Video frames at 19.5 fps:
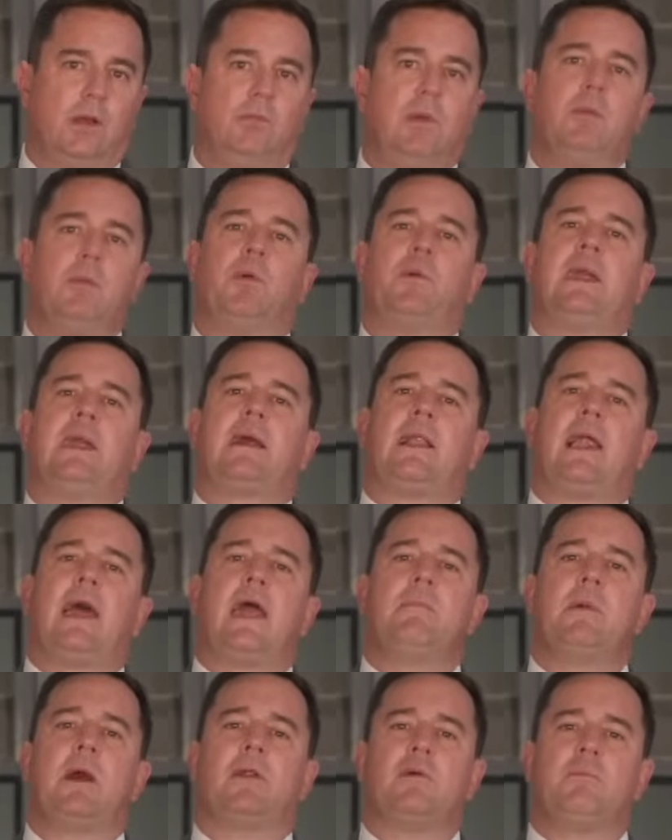We will
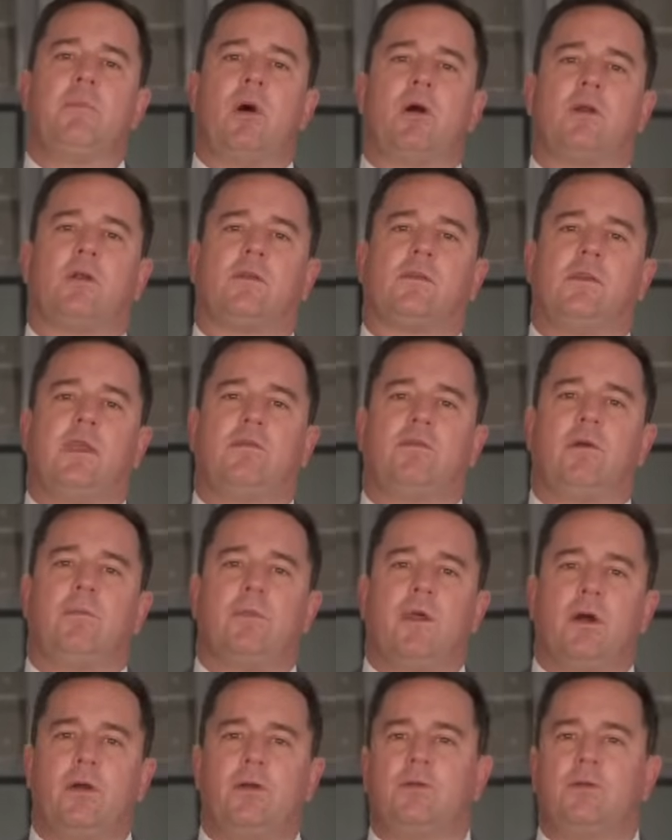reclaim our democracy from
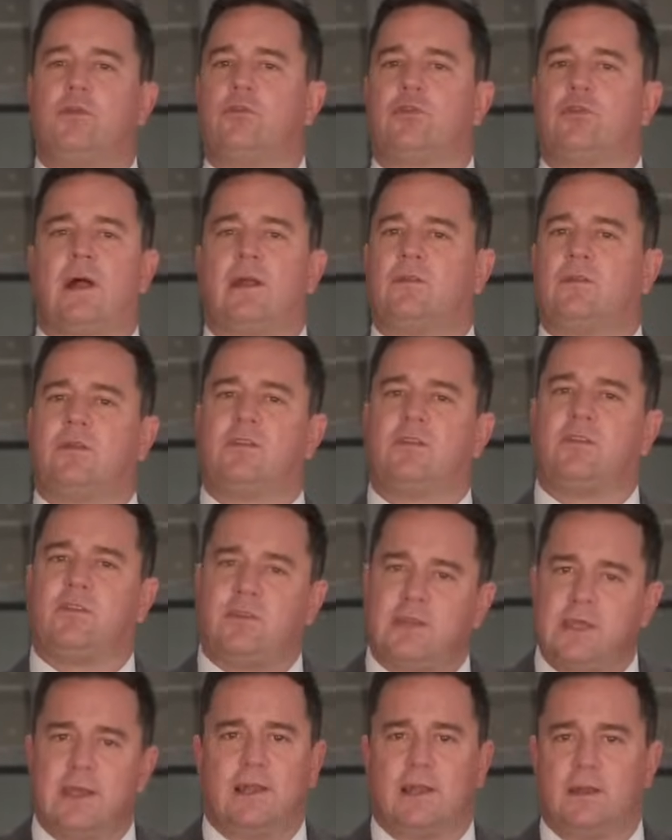those who tried to
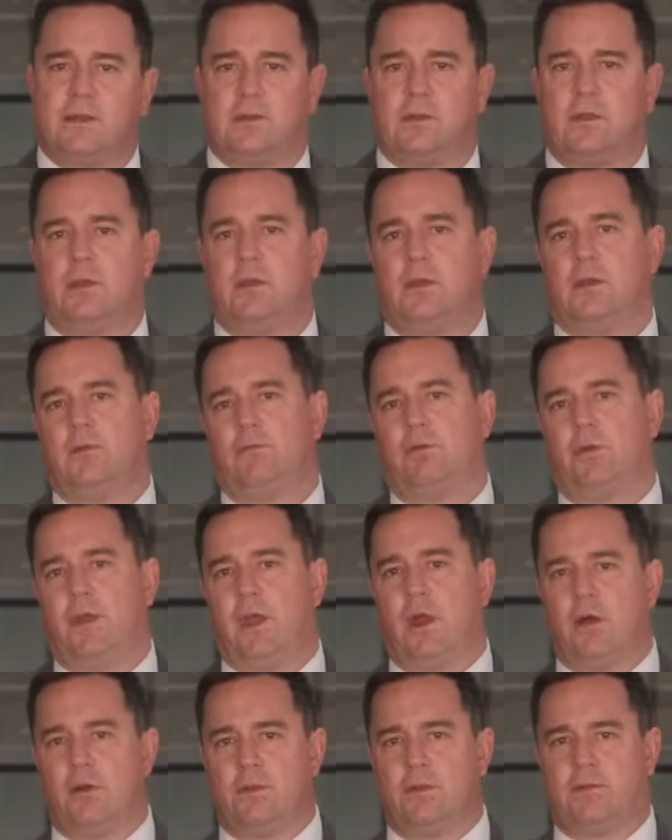steal it for their
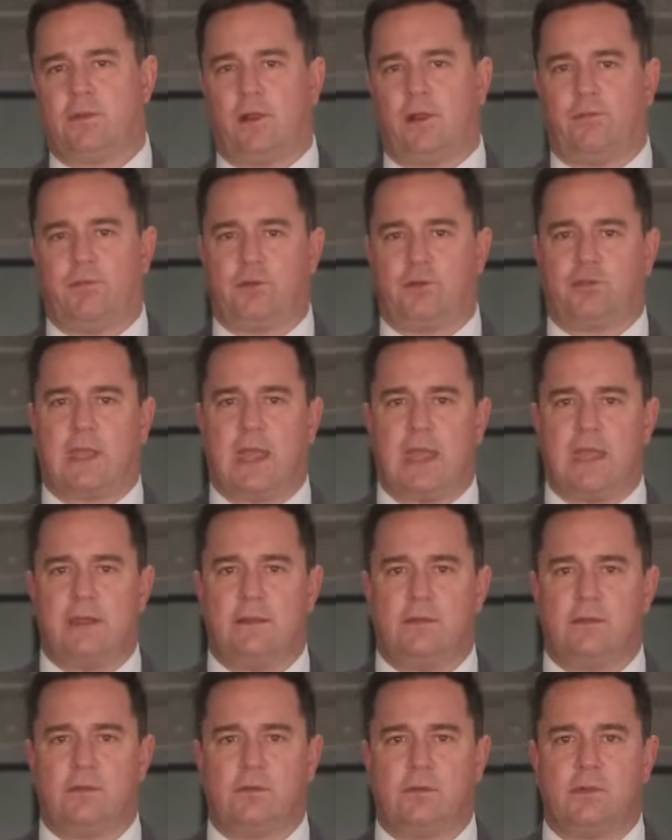own selfish
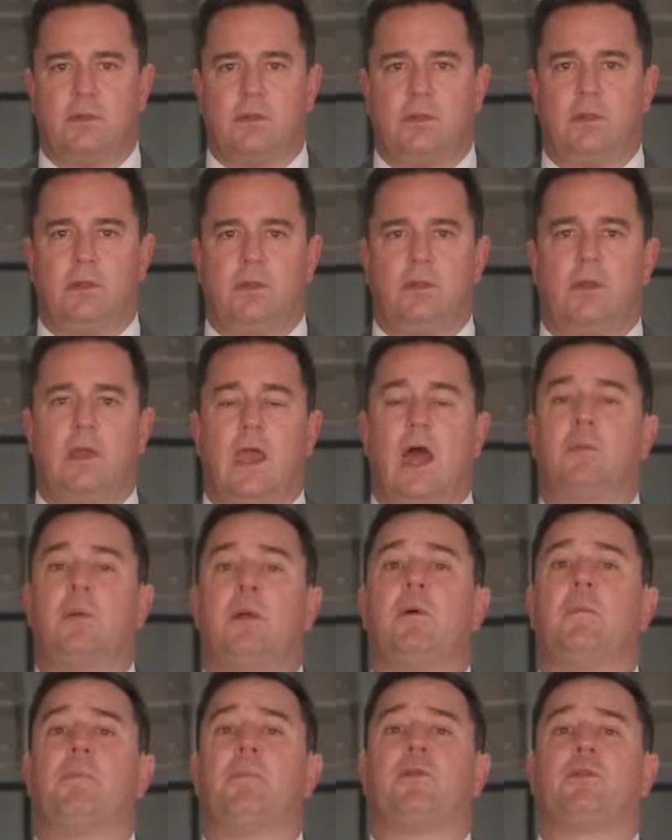gains. And
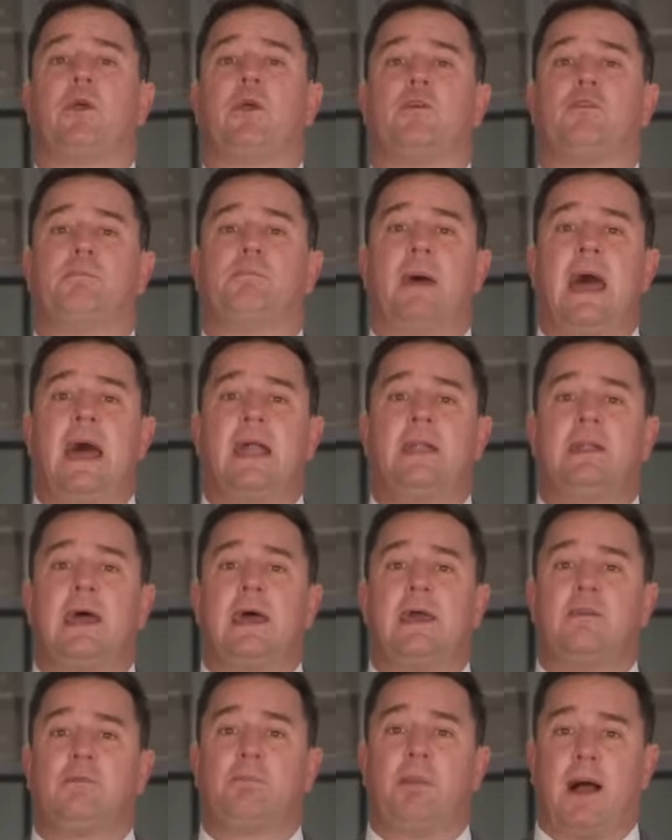we will put those bad
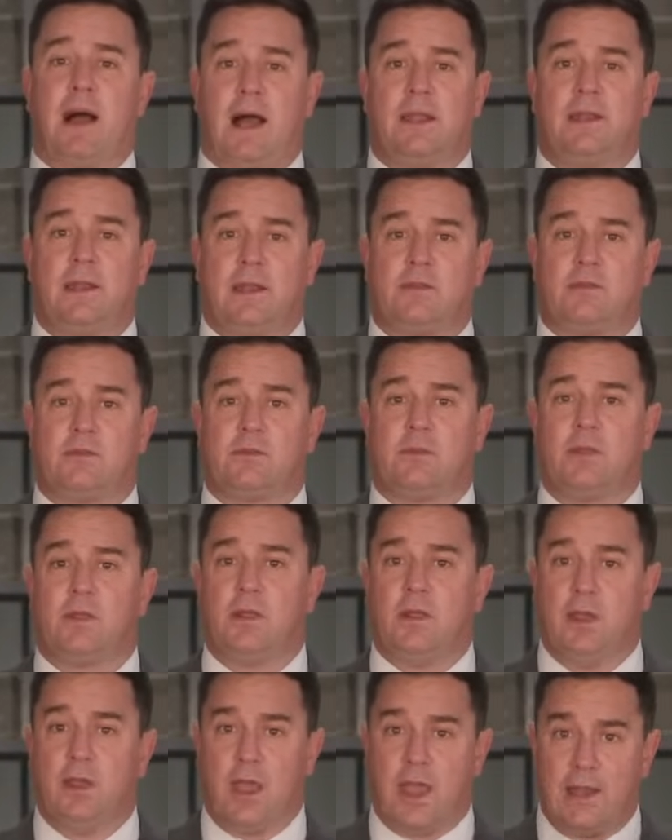days behind us
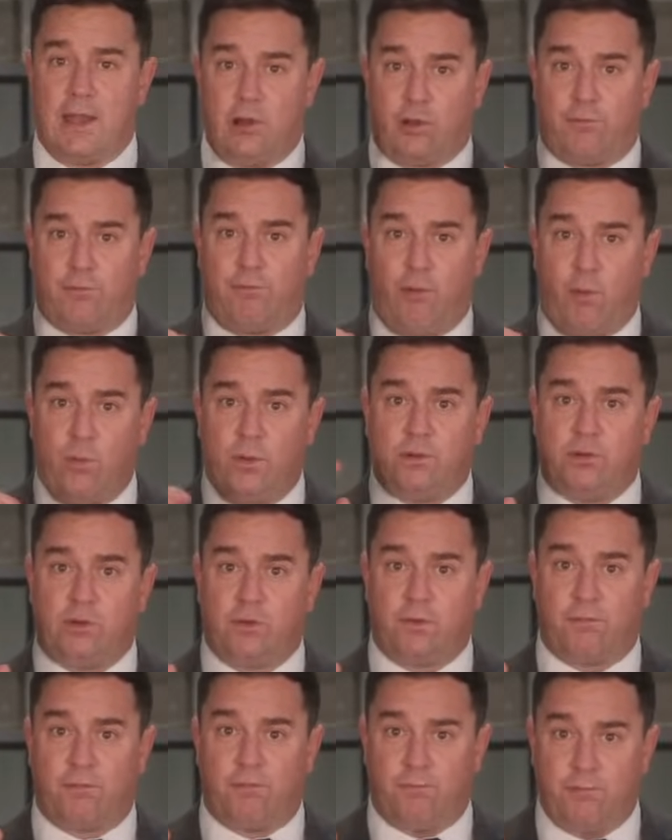and look forward to
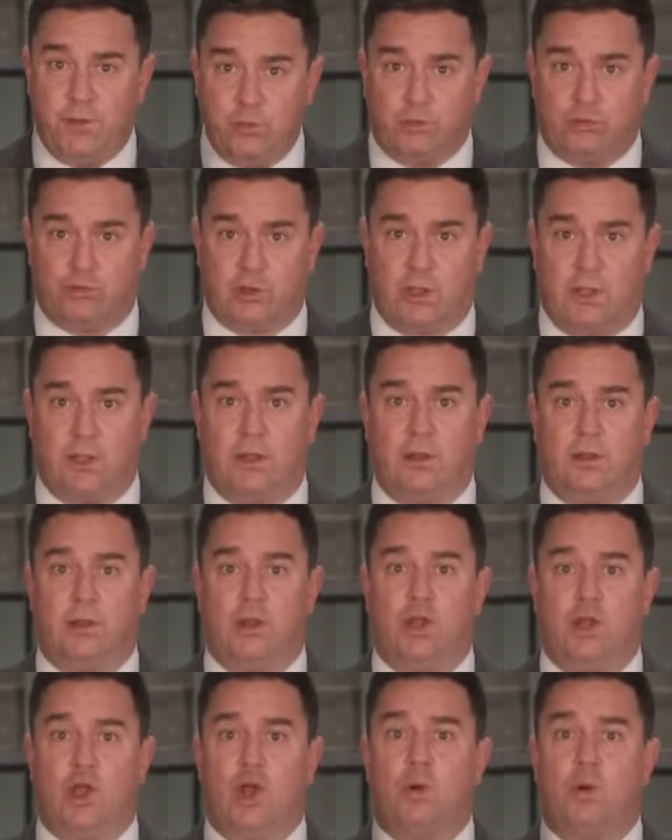the future
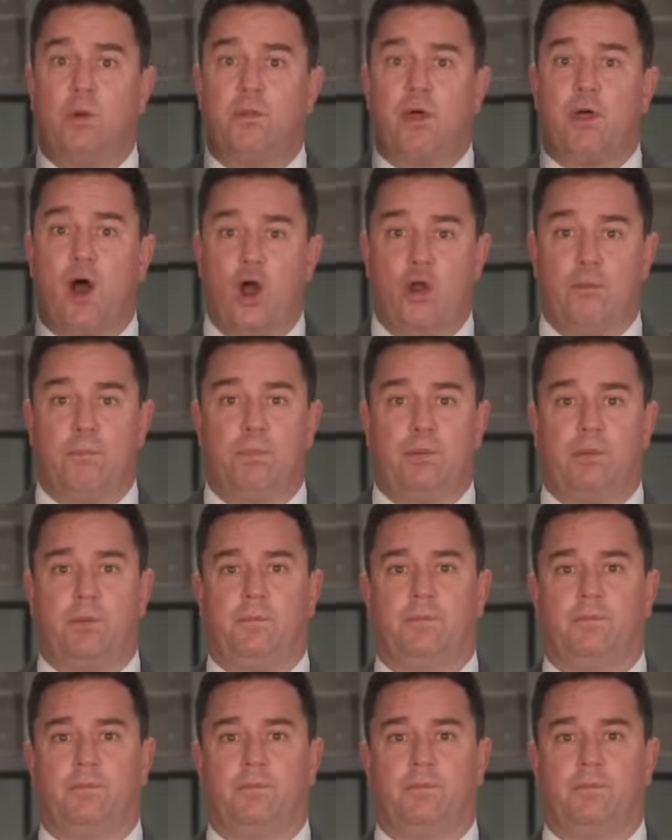with hope.